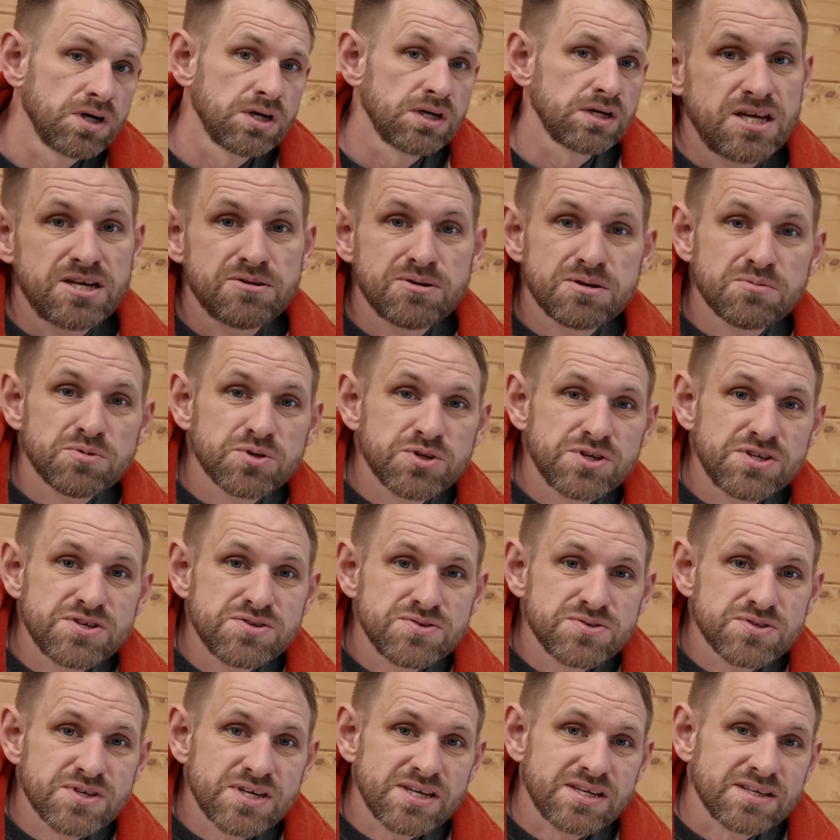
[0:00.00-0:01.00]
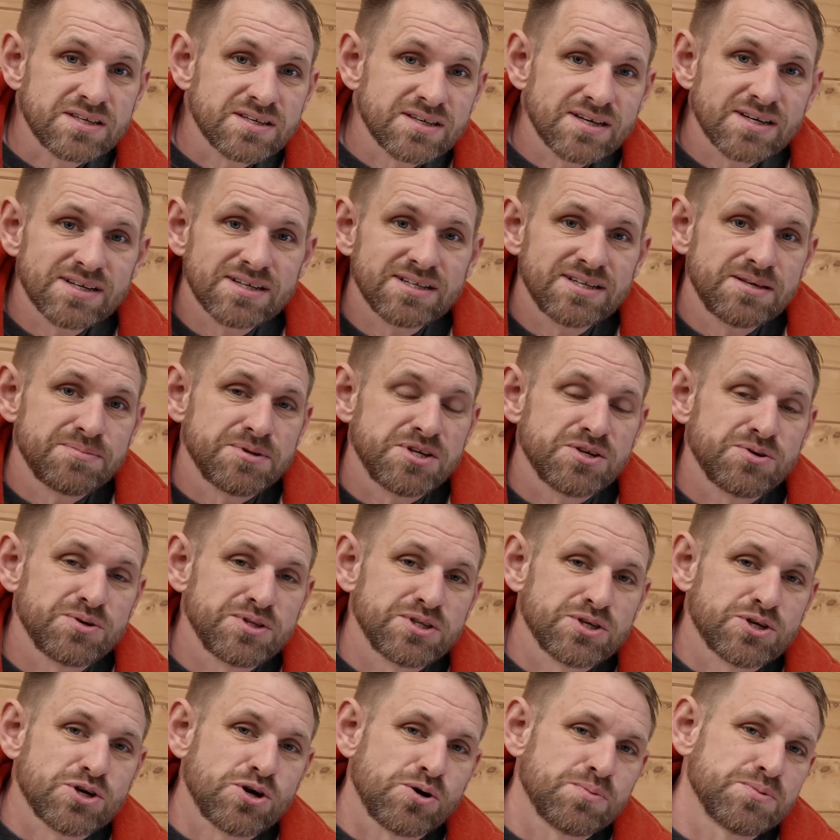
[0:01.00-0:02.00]
Anyway, what do you think? Uh, let me know in
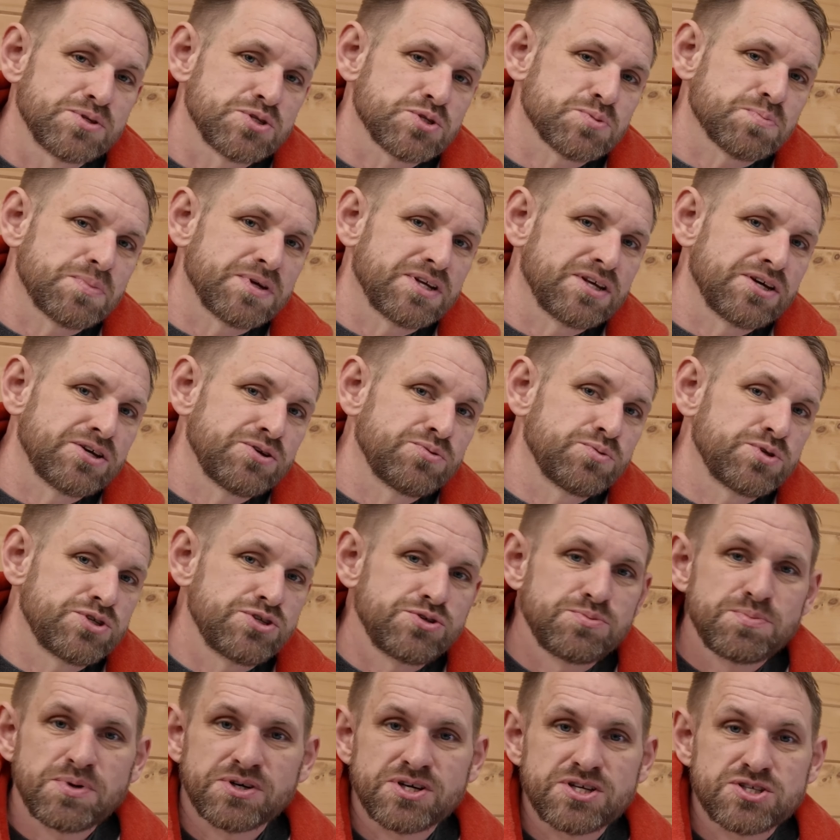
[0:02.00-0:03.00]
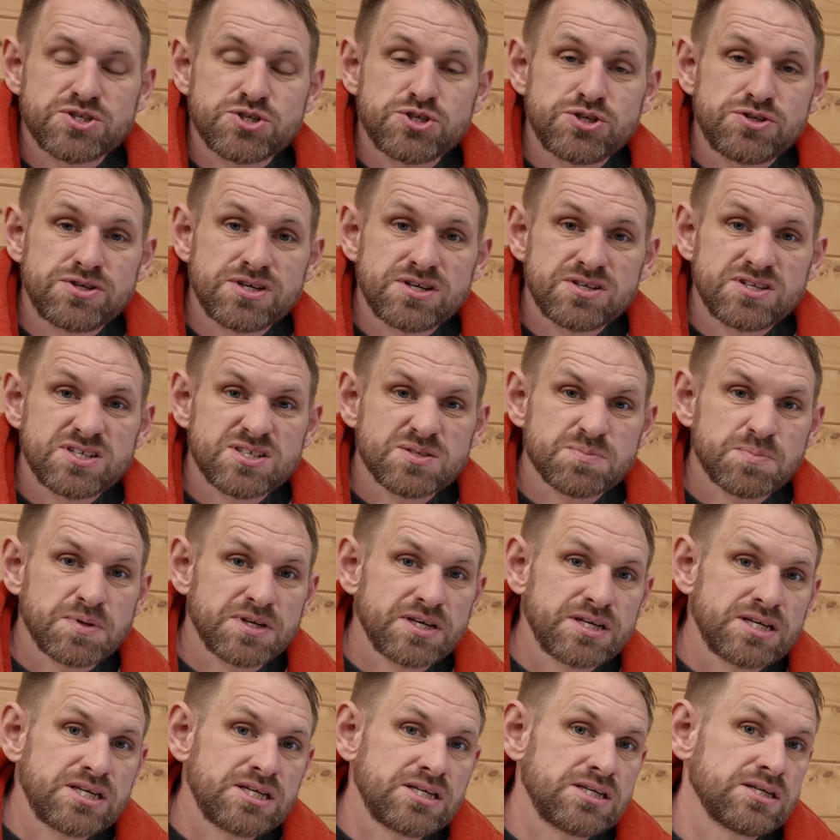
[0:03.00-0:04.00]
the comments below. Would you buy a studio
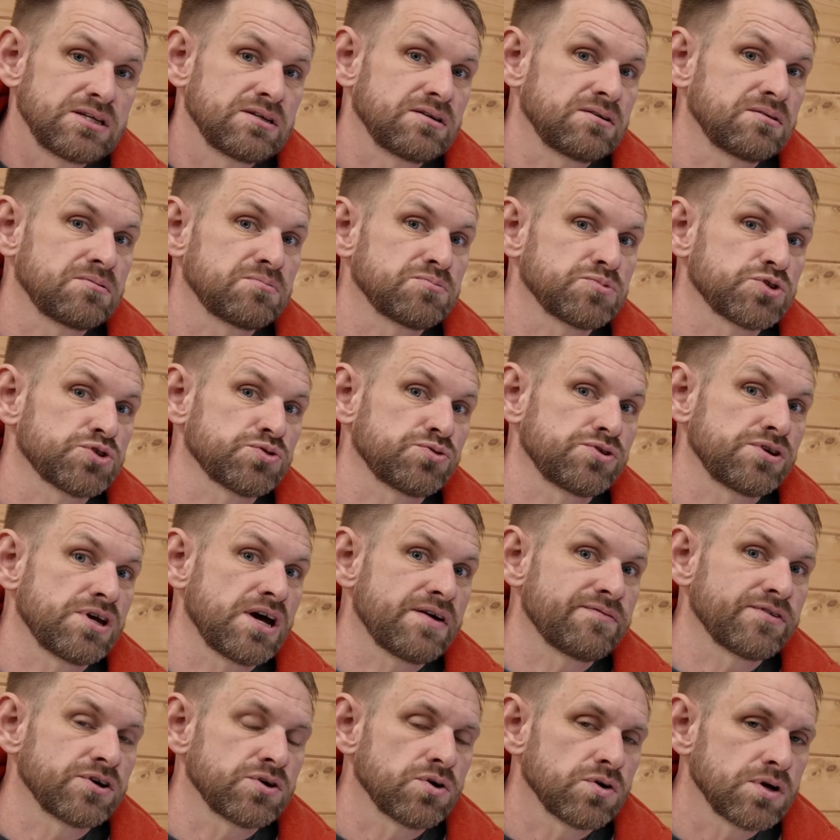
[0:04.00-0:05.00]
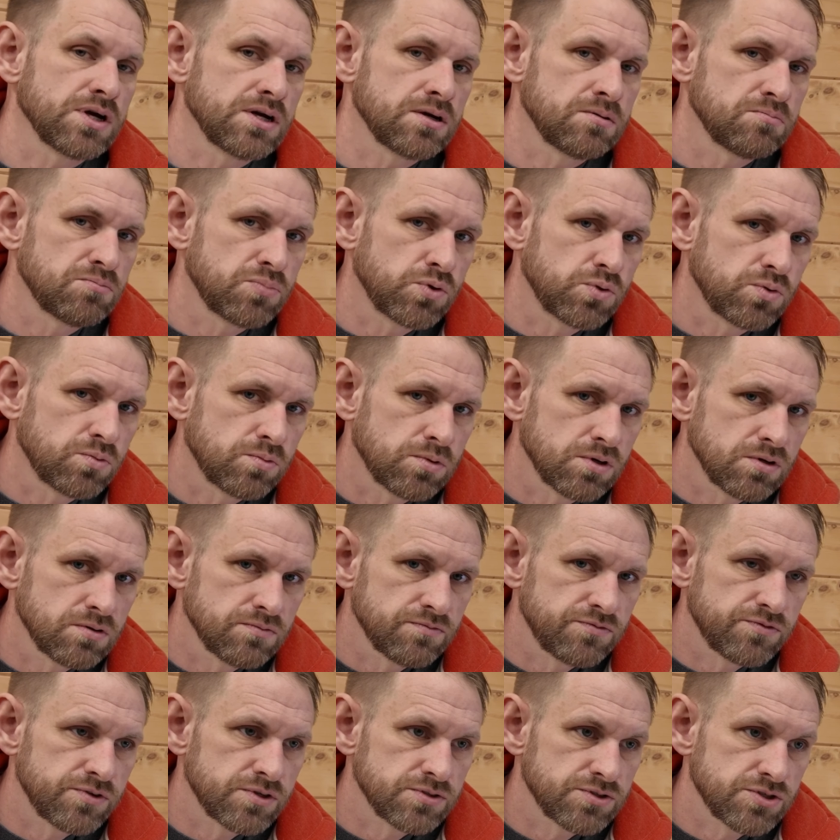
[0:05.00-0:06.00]
display? I'm sure you haven't gone out and bought one
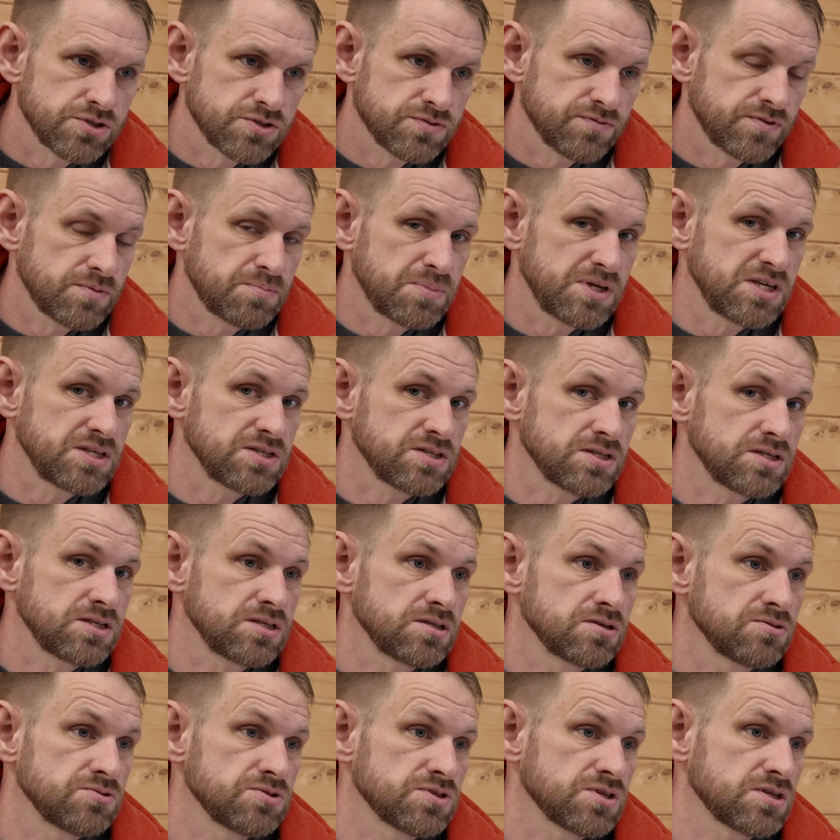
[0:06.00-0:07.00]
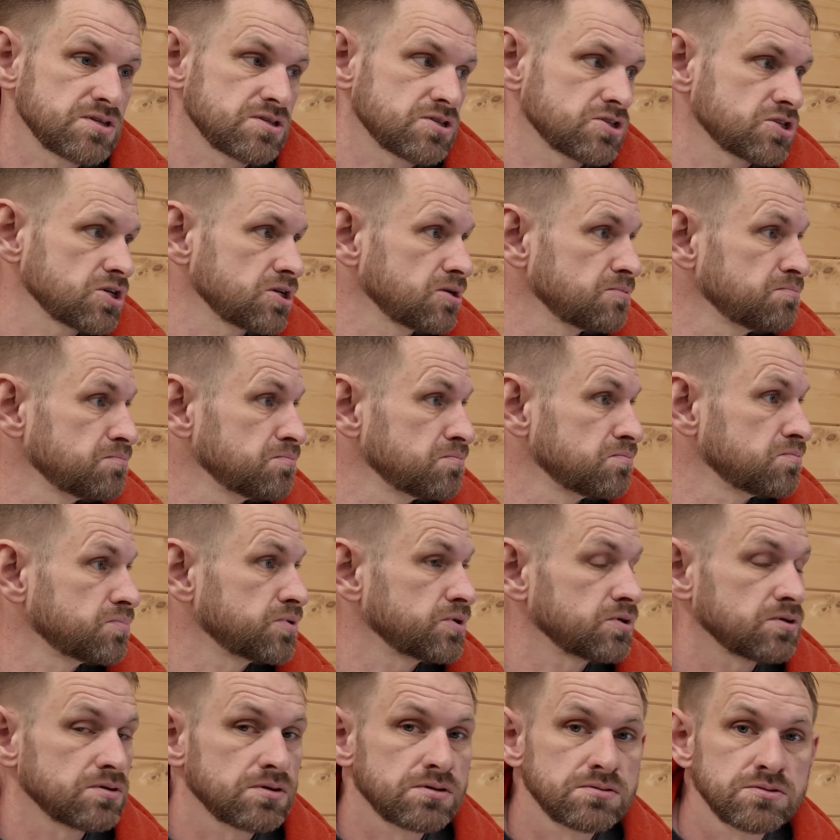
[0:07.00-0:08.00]
for just for PC usage, um,
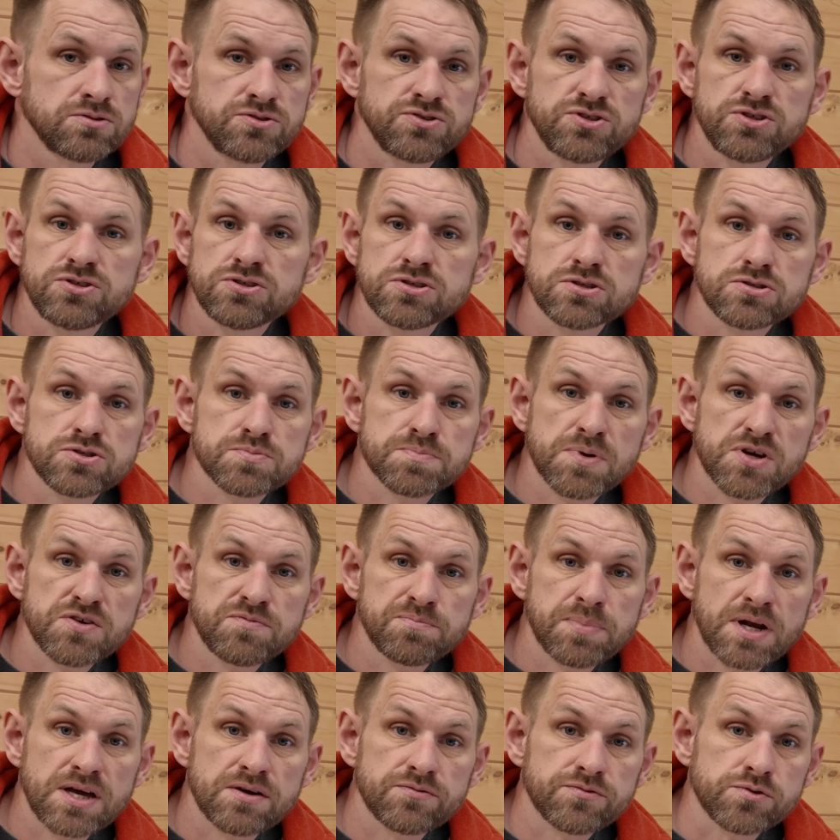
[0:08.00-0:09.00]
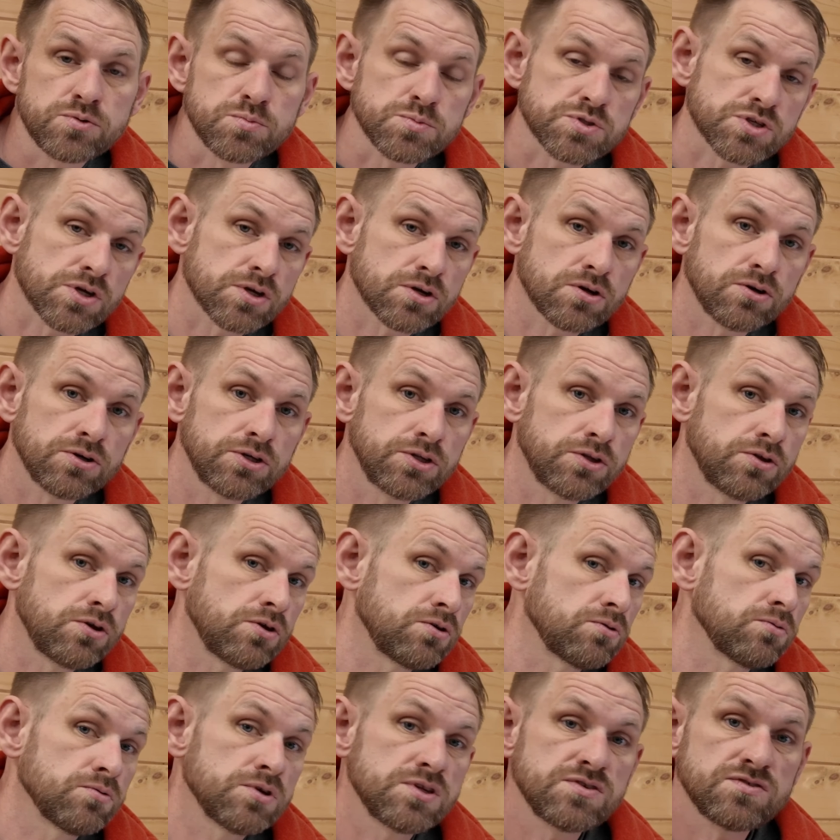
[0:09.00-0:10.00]
but do you use both platforms like I
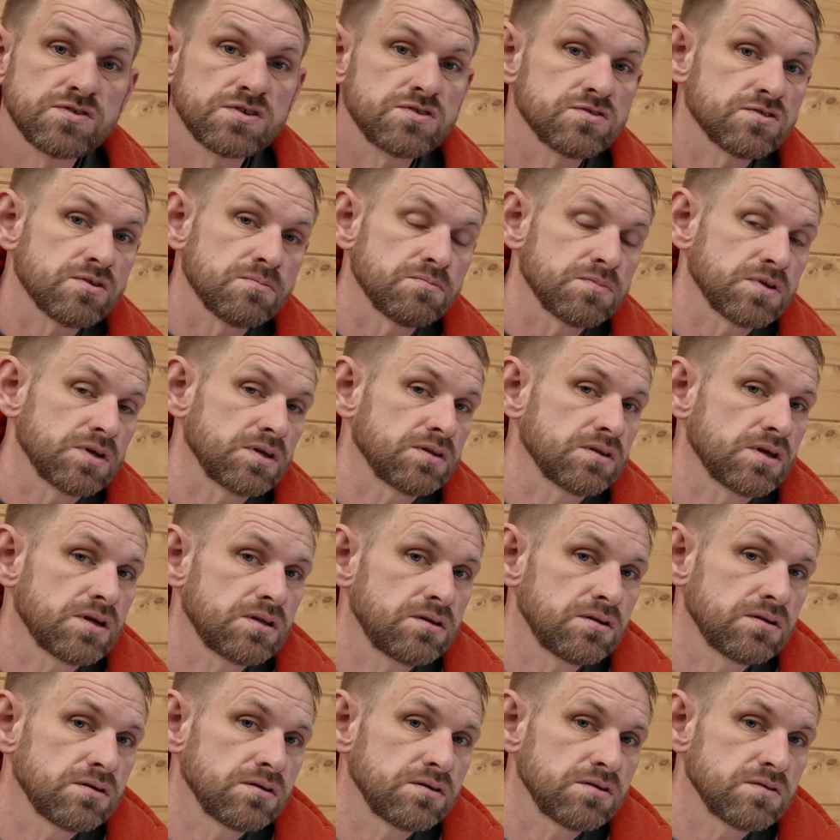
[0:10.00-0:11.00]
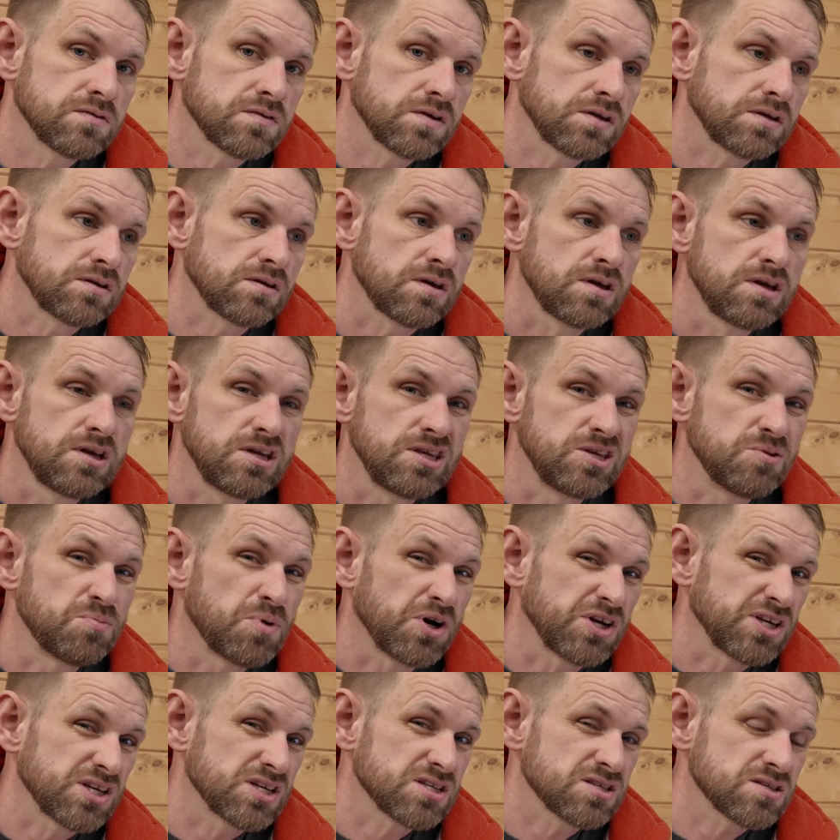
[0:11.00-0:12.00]
do? Is it something then that you think you
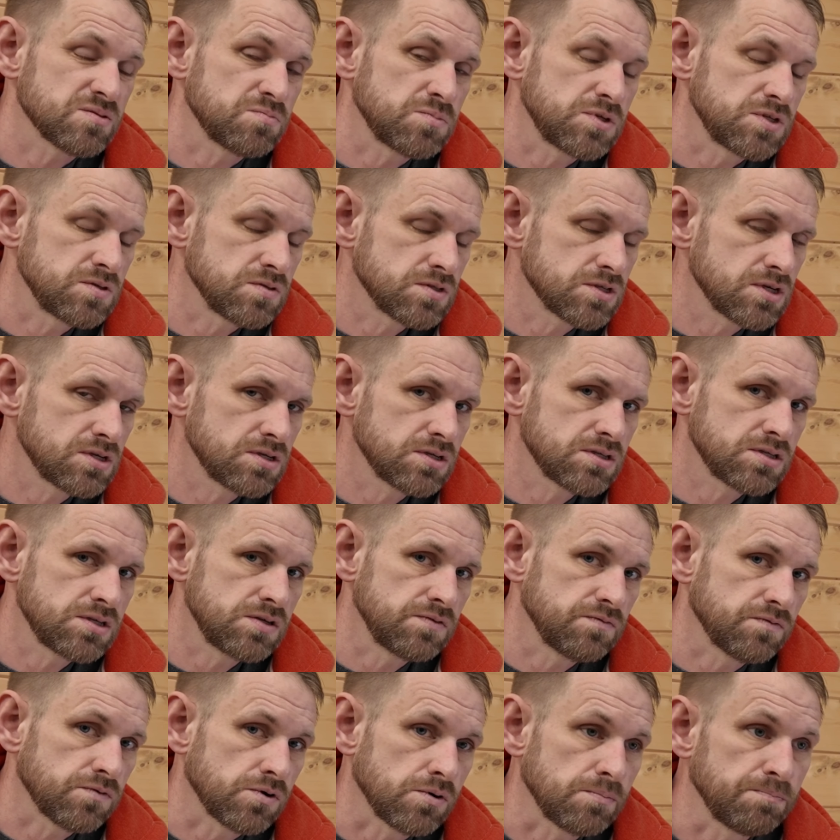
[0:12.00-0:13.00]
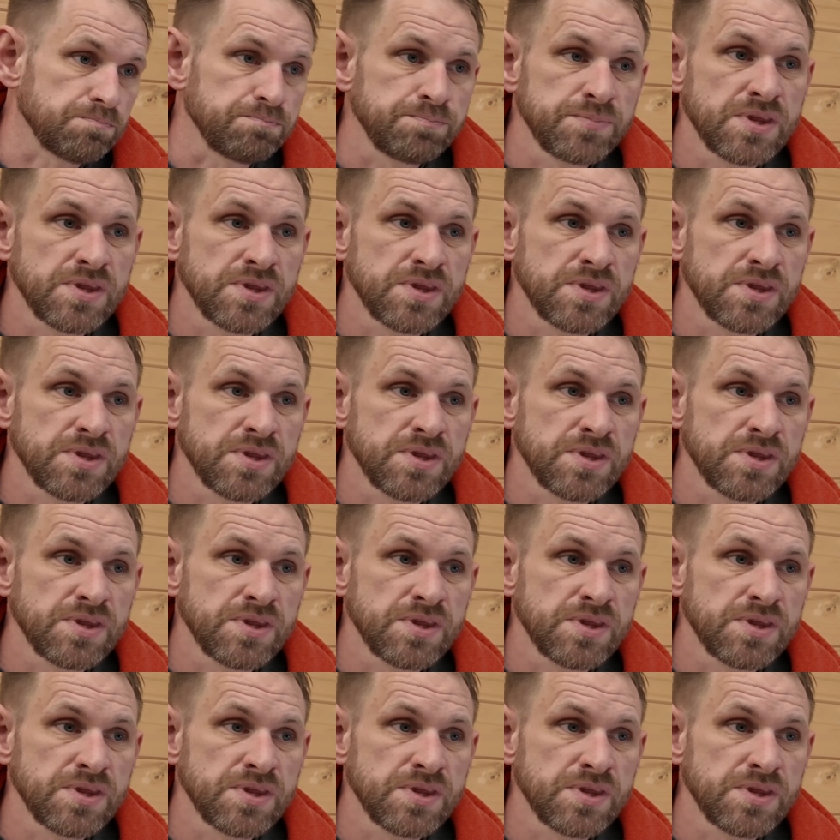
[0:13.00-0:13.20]
might get some utility from?